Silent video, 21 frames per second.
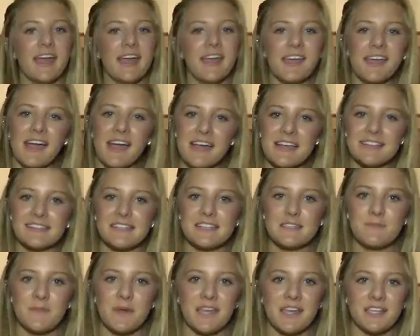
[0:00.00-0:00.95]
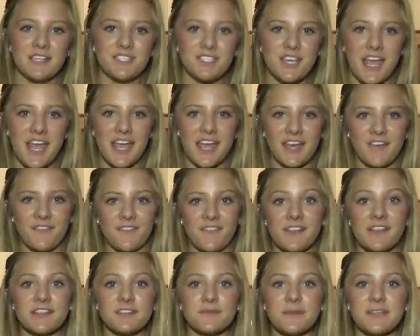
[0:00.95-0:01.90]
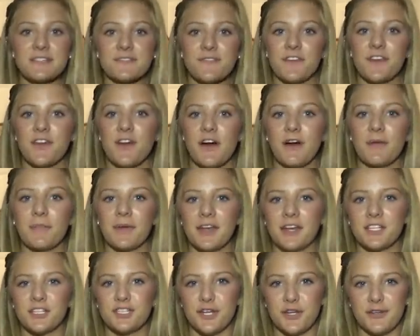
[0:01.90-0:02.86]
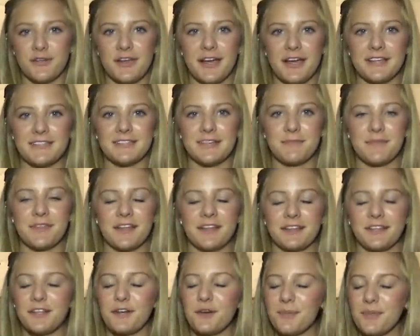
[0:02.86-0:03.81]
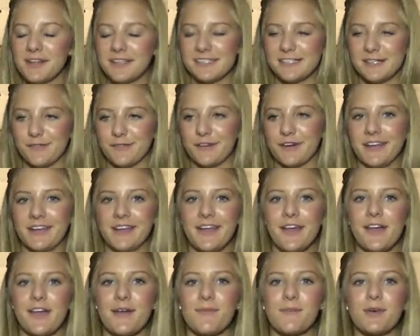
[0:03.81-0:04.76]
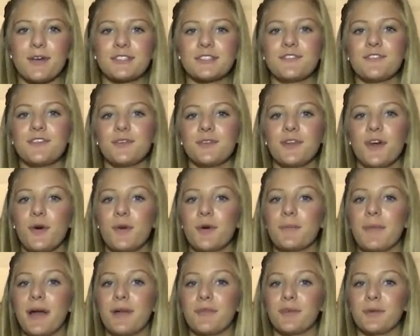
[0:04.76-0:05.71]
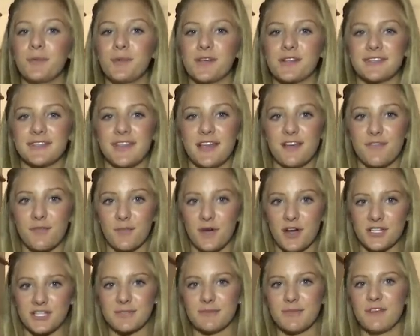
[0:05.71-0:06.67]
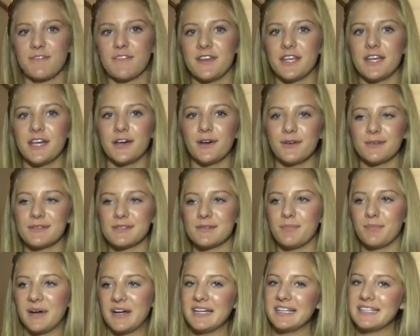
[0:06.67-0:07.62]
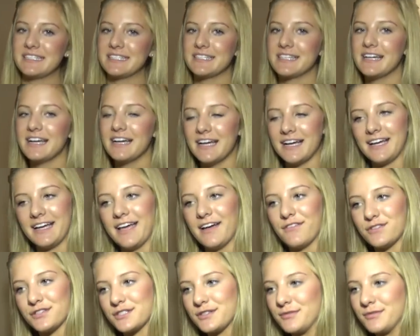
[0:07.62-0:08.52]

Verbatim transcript: Hey guys, it's Paige, and for this week's video I'm going to show you guys something a little bit different. Most of you know what my room looks like from watching my videos, but I have a